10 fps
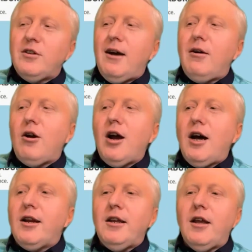Tell our
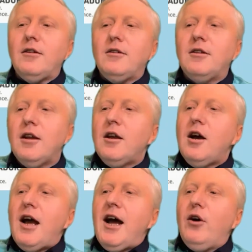audience
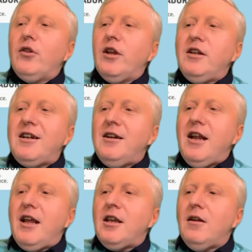how they,
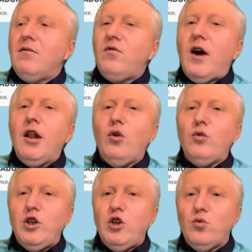they can follow
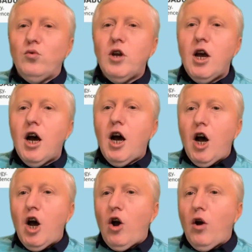you
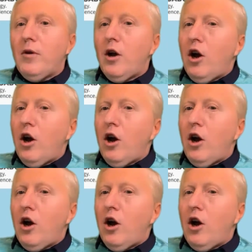um,